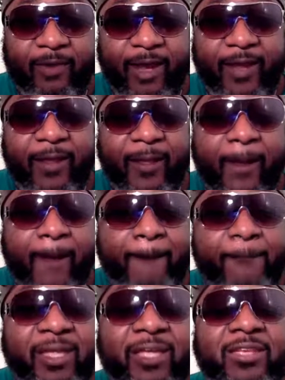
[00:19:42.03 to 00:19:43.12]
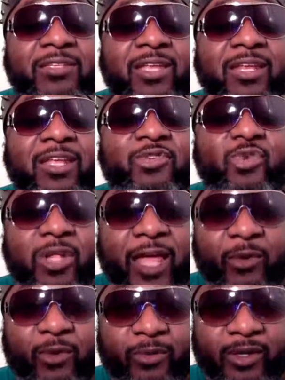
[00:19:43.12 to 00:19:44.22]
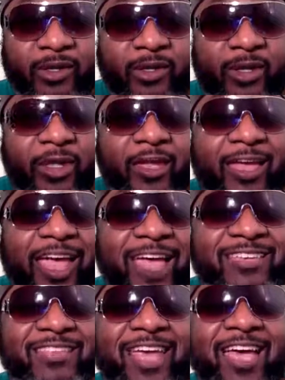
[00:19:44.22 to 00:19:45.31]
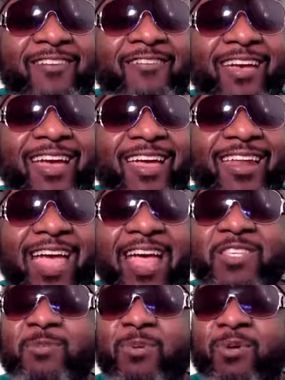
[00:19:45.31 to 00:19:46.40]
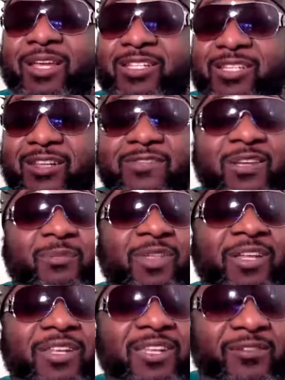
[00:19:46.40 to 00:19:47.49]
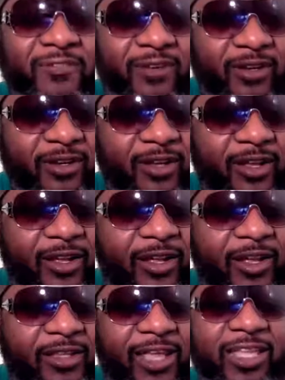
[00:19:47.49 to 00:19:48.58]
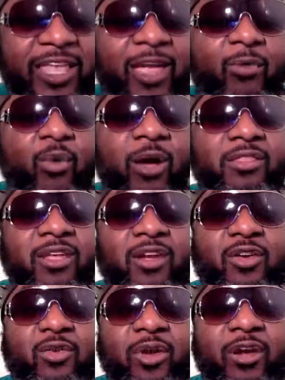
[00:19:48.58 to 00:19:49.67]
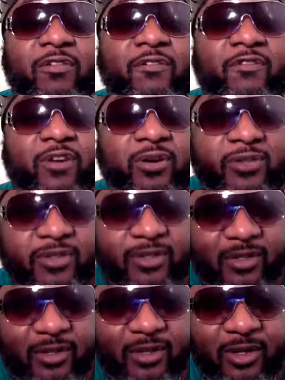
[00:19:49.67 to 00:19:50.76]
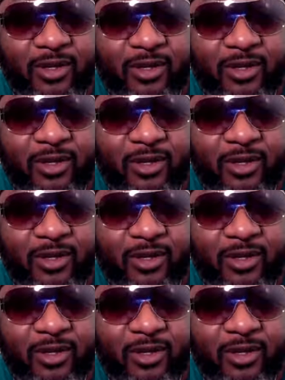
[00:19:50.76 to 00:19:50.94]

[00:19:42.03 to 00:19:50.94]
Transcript: right? Because an Israelite woman has to have an aspiration of something different. They can't want their career first,